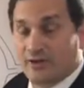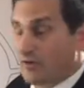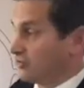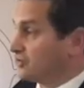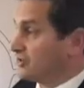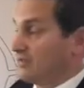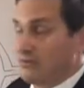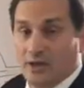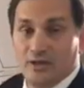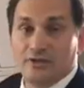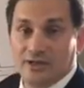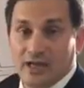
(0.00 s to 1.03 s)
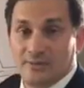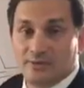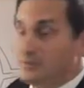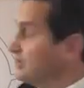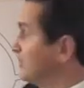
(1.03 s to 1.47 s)
There are several other
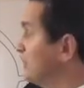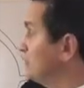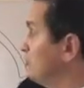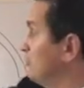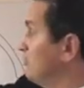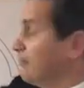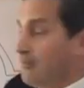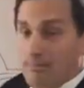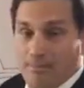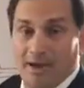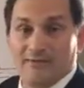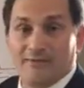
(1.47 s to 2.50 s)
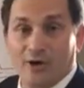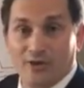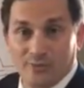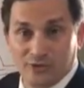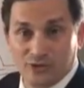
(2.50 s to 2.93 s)
types, but these are by
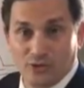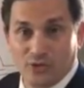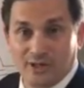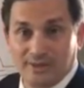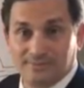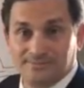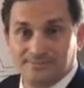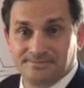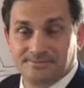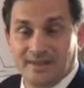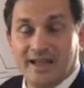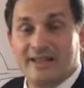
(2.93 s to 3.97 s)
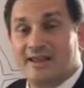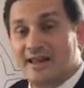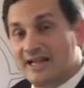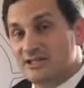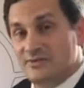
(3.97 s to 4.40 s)
far the majority. In the
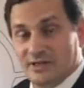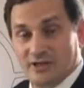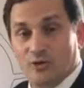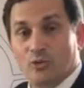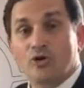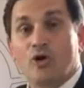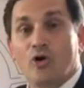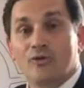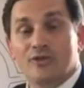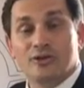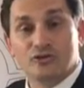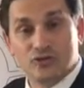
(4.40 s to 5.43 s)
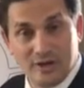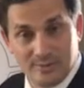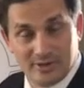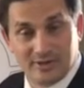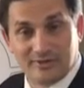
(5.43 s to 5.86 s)
next video, we'll go over the
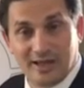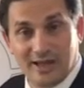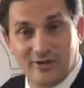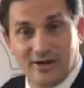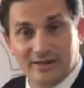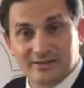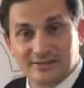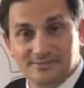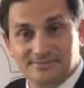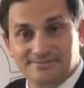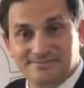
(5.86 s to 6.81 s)
treatment of cataracts.